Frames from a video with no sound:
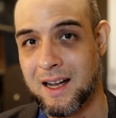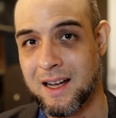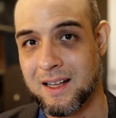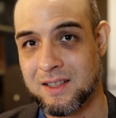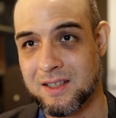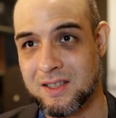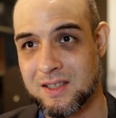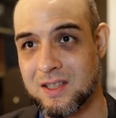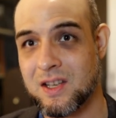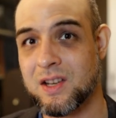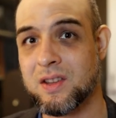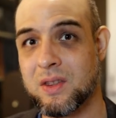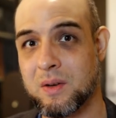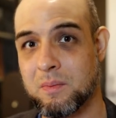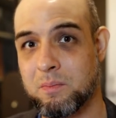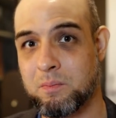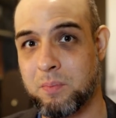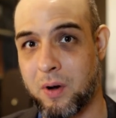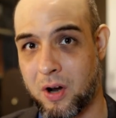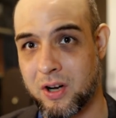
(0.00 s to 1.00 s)
and see
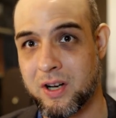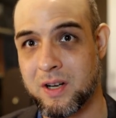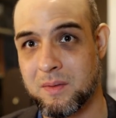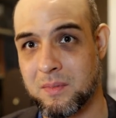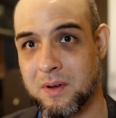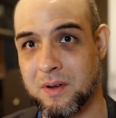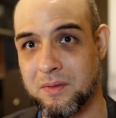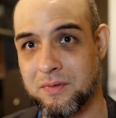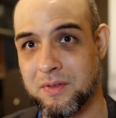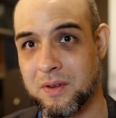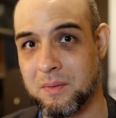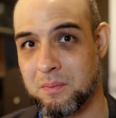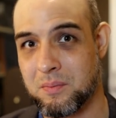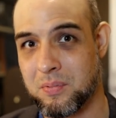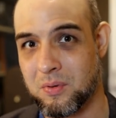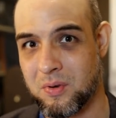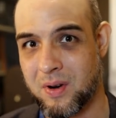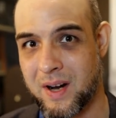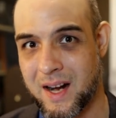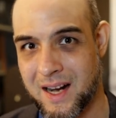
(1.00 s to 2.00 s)
the bottom of the
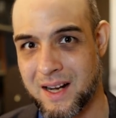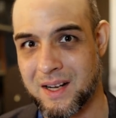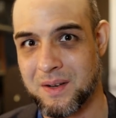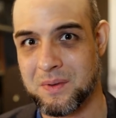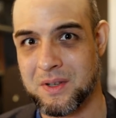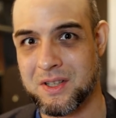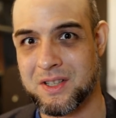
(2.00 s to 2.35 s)
brain,